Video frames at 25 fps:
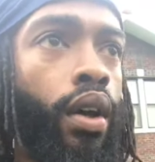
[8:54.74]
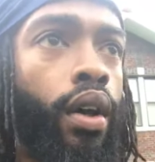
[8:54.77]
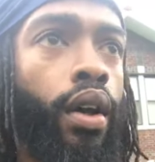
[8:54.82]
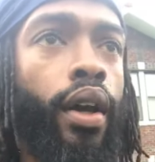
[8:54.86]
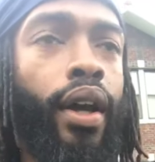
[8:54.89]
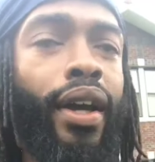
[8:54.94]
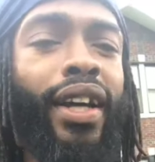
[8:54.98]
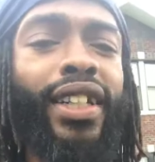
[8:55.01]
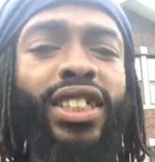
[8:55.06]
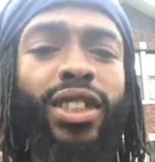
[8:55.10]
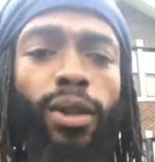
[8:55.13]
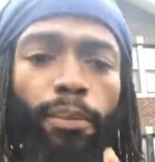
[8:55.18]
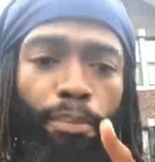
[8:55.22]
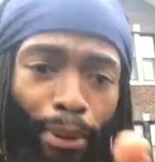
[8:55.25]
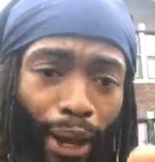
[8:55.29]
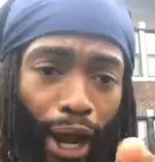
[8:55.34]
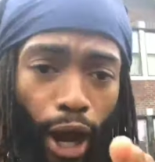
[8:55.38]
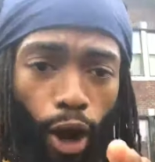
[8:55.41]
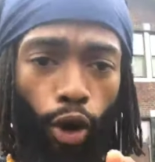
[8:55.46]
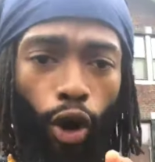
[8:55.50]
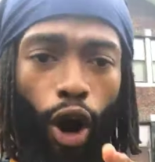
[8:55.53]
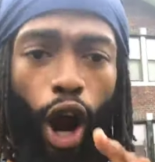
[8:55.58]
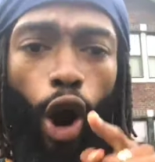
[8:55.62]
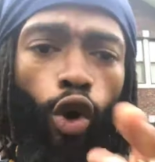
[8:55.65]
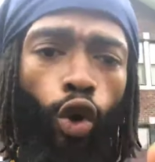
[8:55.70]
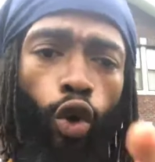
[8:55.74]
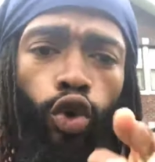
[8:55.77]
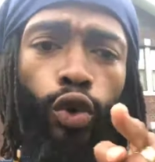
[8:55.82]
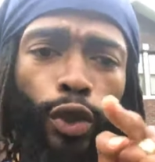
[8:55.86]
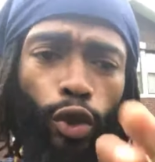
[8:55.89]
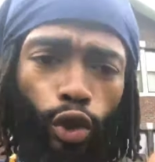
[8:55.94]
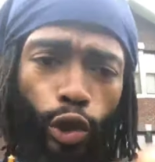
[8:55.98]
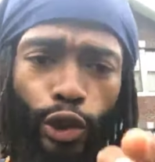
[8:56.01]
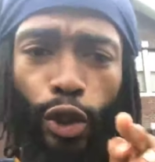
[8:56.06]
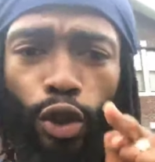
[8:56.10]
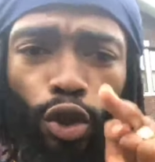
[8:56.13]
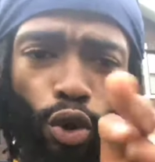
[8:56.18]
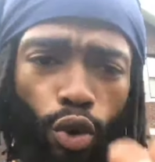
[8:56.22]
It's about who do
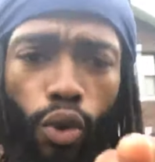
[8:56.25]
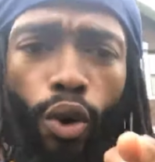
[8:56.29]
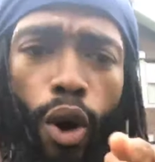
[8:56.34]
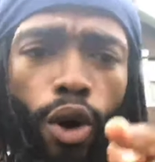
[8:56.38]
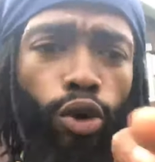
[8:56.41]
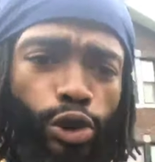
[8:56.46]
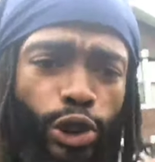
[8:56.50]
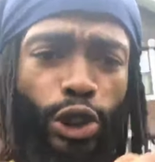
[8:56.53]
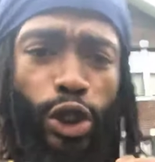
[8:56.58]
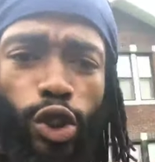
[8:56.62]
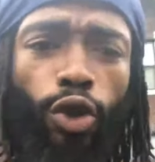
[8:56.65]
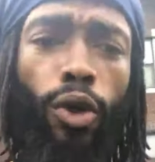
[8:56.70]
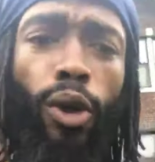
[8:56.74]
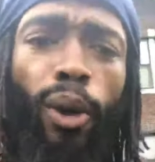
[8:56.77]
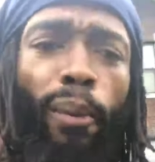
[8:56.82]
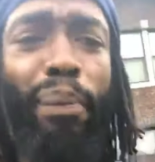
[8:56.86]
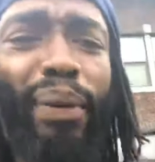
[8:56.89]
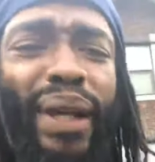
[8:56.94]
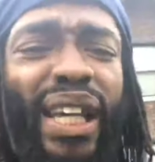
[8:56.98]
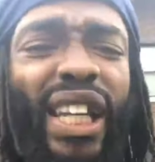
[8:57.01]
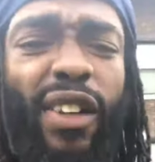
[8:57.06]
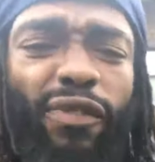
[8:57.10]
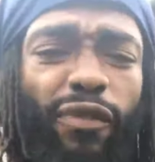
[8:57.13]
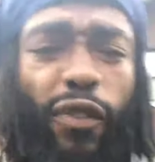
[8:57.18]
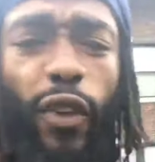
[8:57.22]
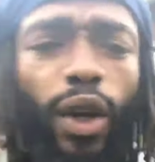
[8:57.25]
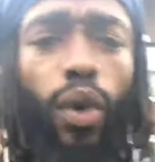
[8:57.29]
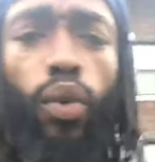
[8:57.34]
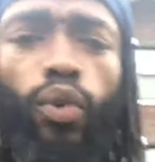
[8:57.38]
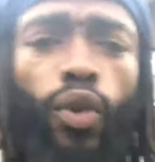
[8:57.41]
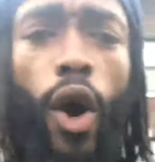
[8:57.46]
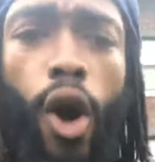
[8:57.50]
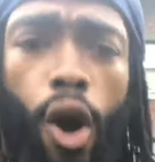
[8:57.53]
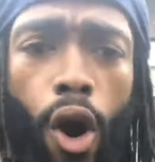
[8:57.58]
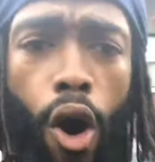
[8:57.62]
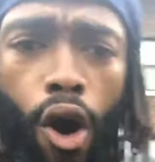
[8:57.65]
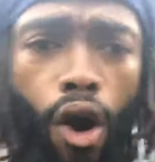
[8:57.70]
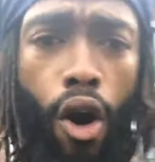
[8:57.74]
you want you to be for the
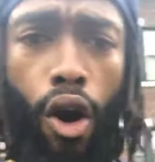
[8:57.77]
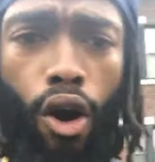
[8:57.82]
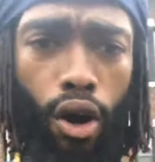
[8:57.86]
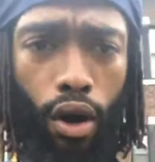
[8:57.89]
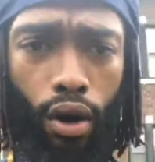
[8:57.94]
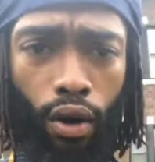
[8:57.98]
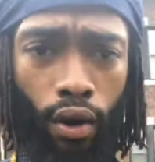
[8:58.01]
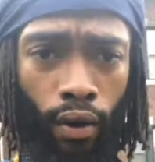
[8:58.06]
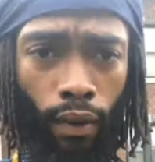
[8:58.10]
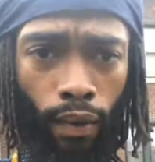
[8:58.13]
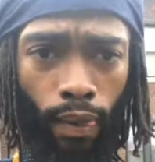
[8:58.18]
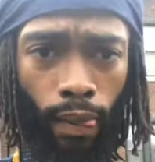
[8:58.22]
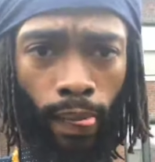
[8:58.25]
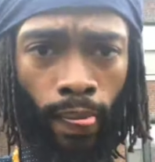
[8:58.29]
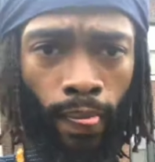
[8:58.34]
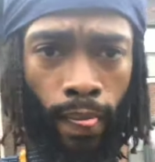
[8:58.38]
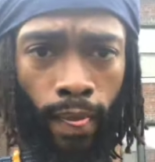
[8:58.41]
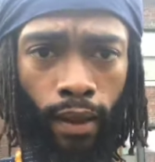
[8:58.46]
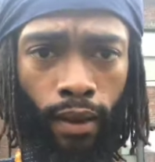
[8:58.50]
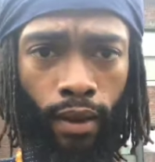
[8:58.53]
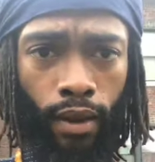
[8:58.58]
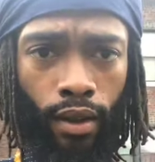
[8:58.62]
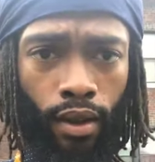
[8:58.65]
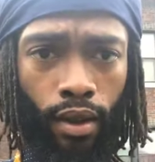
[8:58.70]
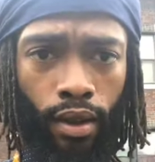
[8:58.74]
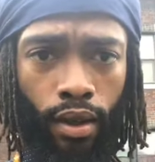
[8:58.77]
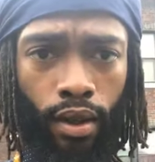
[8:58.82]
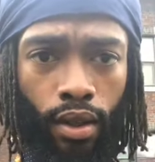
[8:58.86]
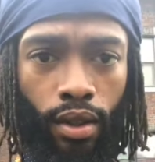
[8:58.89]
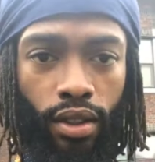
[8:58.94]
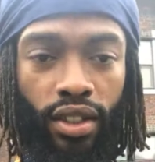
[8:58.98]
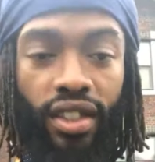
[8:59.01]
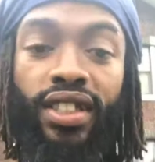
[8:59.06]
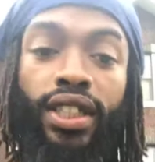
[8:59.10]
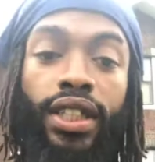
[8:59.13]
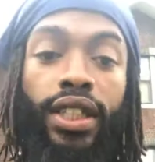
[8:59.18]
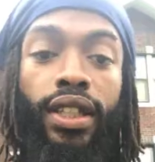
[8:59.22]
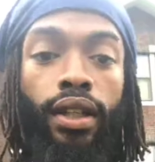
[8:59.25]
world.
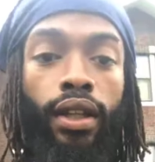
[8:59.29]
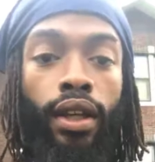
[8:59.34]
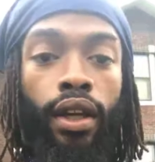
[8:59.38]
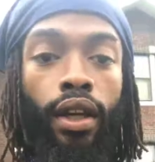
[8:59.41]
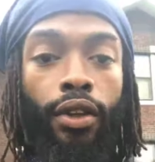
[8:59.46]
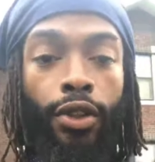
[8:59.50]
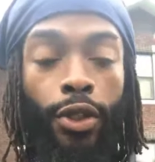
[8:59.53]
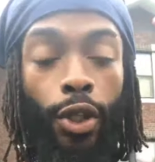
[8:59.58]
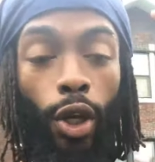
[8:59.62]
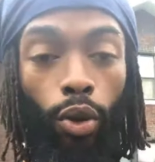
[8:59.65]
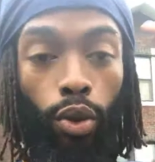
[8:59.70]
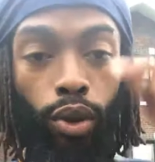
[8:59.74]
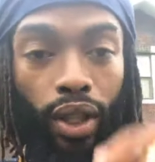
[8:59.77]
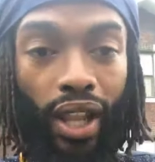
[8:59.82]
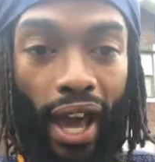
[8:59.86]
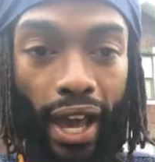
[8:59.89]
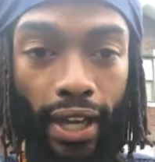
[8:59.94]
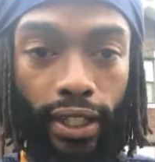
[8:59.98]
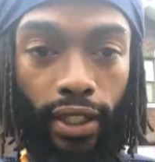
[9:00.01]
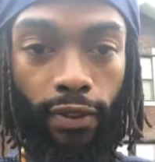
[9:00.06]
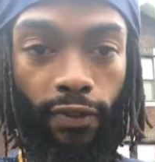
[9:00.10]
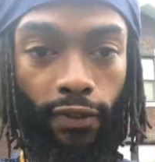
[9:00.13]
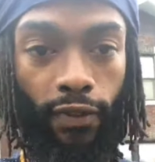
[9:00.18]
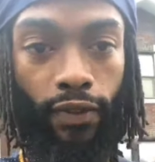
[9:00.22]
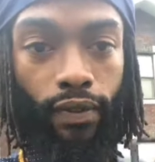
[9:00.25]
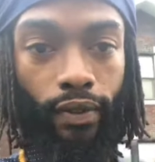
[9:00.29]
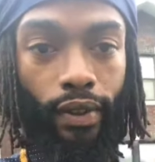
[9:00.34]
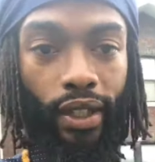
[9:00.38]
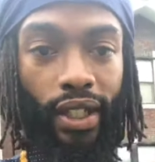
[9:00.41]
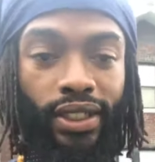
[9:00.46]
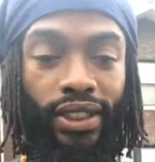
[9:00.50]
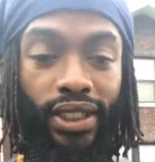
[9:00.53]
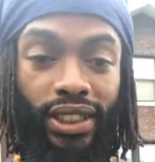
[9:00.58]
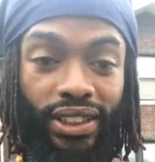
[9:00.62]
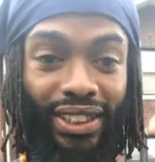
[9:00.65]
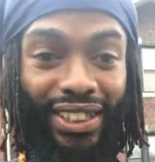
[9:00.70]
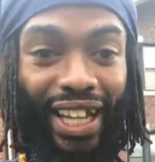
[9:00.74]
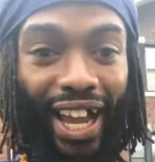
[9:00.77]
See, your life is
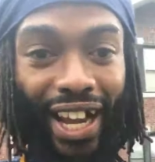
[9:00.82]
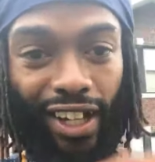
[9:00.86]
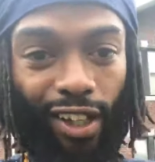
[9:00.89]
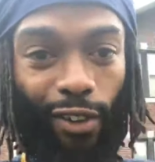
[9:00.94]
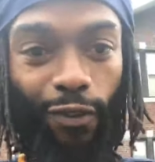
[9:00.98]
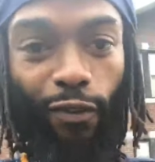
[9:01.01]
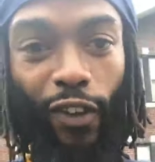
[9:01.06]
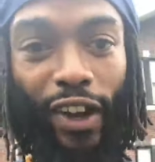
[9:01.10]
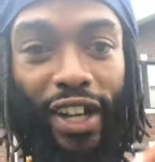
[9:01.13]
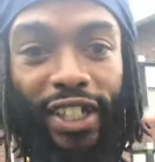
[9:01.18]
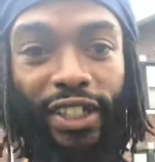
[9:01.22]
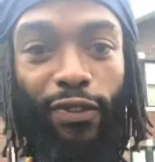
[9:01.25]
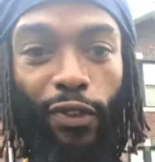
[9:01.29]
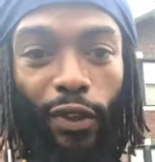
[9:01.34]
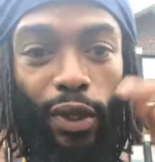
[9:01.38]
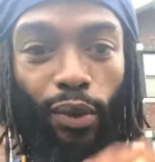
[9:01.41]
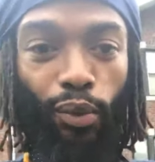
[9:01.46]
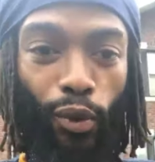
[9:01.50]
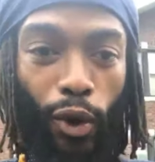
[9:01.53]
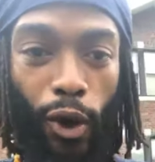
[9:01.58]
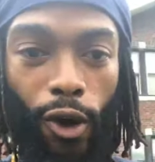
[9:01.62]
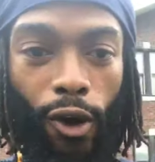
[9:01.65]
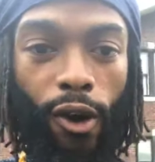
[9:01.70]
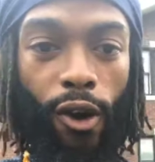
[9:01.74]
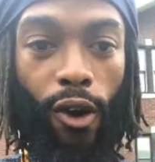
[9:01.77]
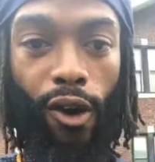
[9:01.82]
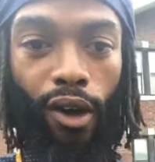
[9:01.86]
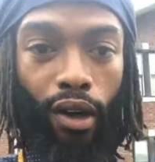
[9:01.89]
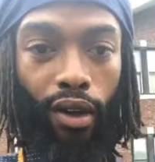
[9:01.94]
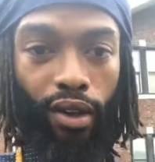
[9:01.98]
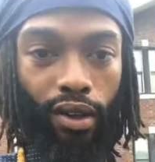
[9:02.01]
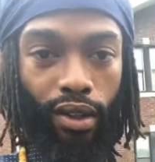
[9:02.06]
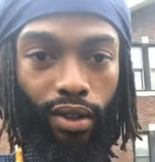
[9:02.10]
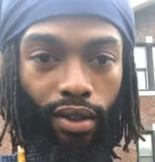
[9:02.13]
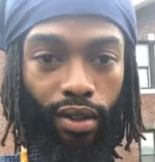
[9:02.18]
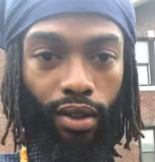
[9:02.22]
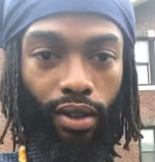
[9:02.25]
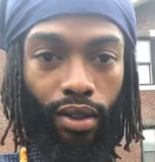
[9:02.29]
a sacrifice for the world.
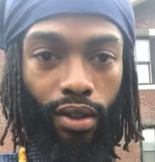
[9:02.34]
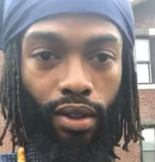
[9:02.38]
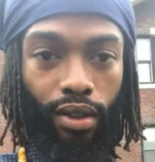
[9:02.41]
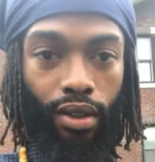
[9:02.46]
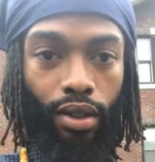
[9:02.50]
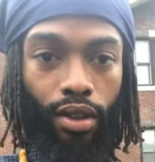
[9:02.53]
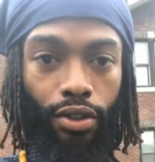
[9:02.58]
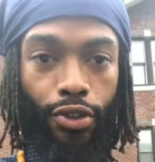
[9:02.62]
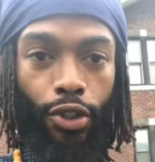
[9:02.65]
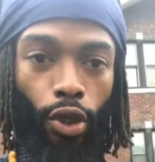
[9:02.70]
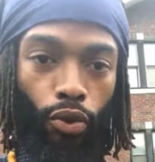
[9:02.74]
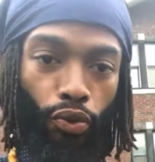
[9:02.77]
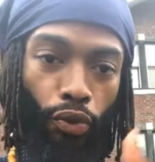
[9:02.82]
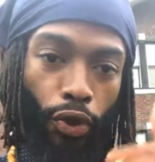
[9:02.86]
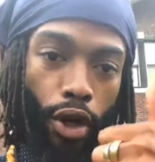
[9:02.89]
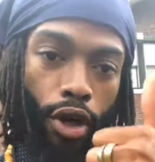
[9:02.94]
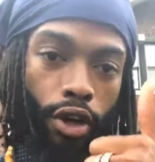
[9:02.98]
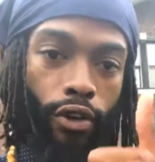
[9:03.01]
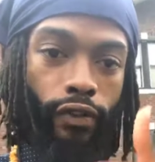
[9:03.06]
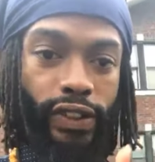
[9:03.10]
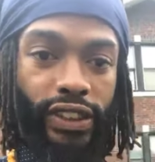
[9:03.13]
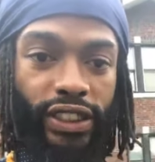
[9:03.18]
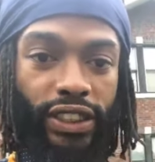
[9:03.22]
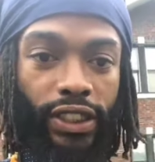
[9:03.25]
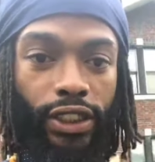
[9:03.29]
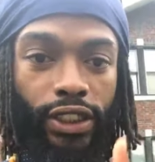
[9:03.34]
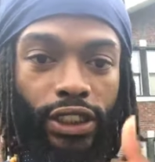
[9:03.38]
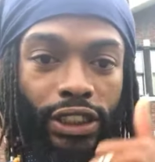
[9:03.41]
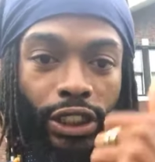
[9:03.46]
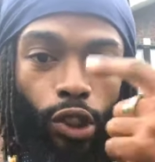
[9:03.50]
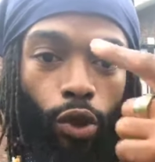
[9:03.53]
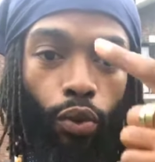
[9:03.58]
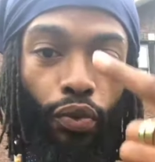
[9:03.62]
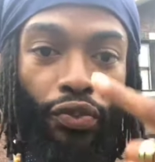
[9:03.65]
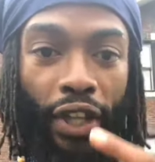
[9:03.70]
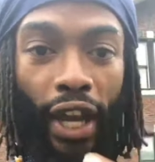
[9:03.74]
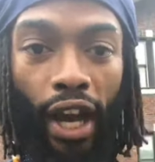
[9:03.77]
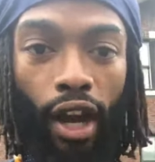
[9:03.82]
Your nervousness, your
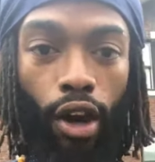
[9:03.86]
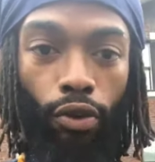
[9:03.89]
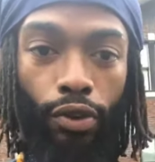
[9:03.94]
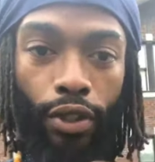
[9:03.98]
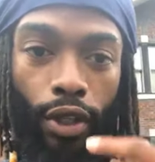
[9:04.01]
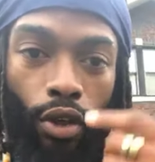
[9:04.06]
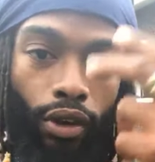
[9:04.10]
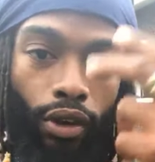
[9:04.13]
doubt, your